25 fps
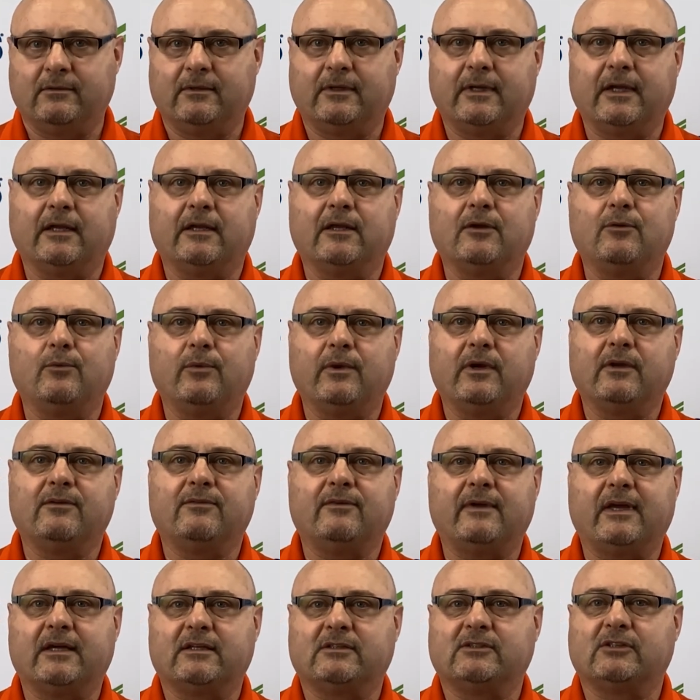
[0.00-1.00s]
Getting rid
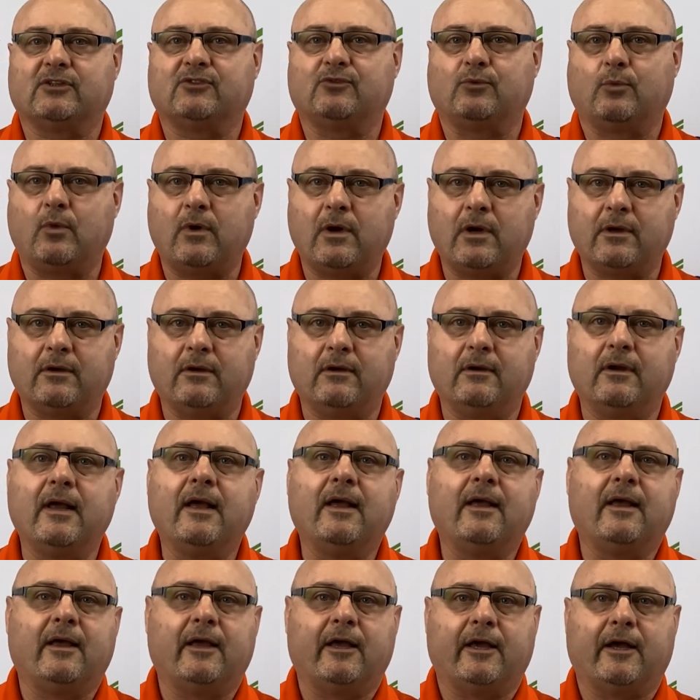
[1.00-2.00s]
of excess water
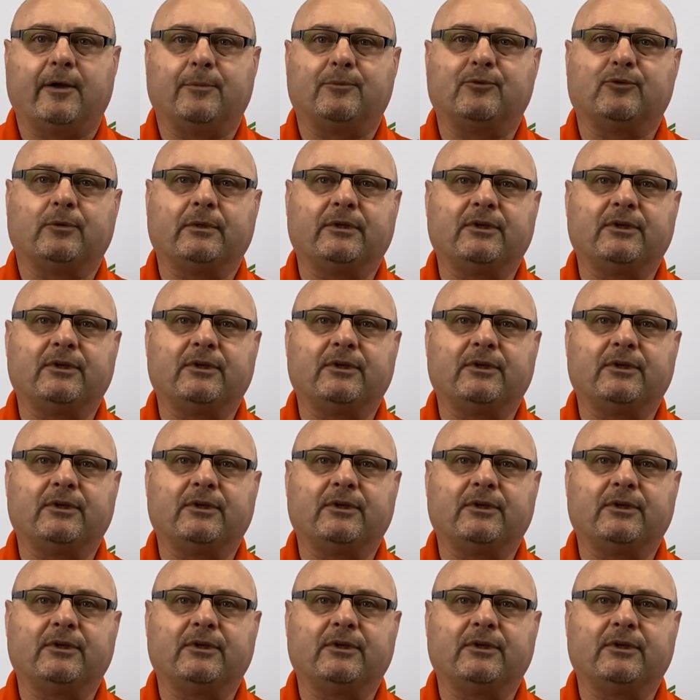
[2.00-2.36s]
helps